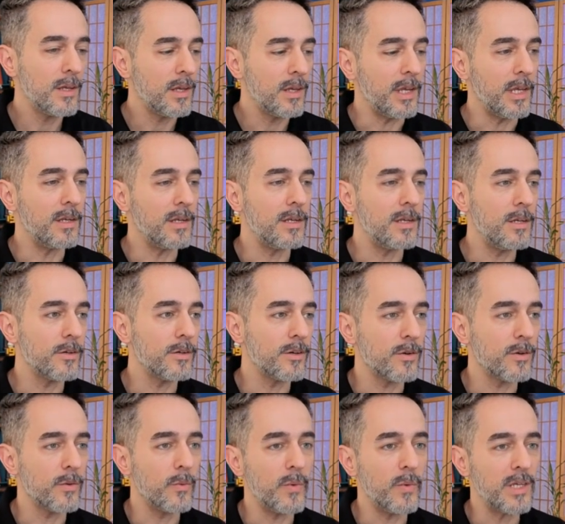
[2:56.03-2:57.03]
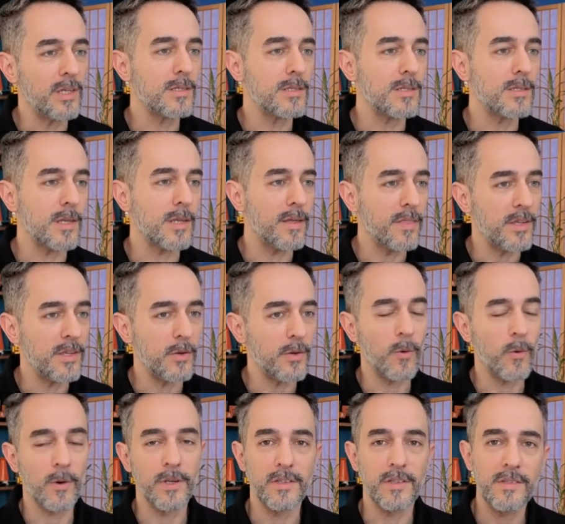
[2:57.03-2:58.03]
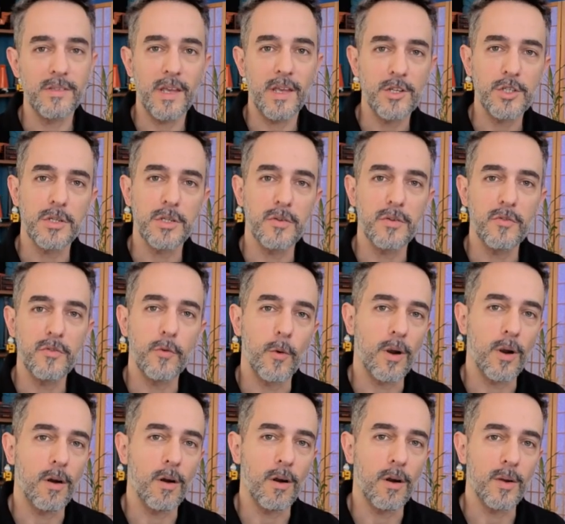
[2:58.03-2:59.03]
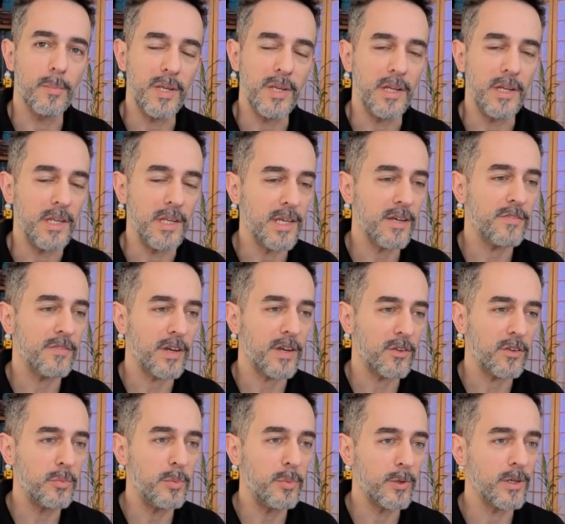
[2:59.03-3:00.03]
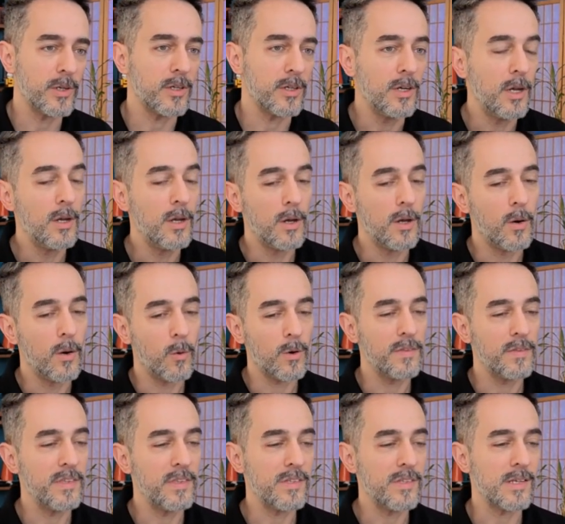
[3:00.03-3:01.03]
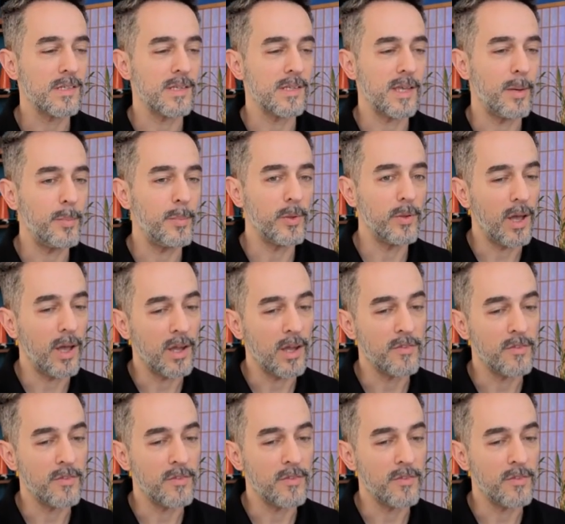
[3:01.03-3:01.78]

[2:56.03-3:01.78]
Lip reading: In here, we can set the orientation for our PDF export, or in this example, I've